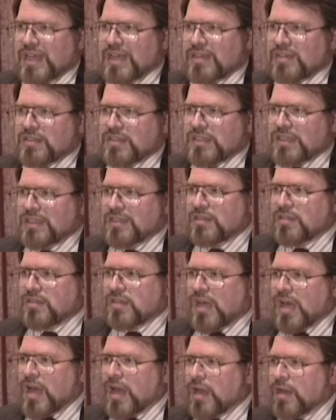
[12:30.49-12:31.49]
18
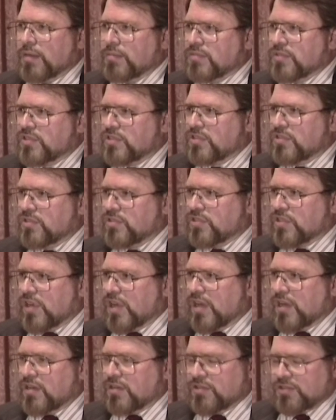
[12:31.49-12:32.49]
times the
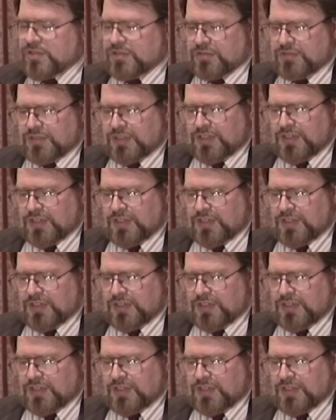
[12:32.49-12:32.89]
size.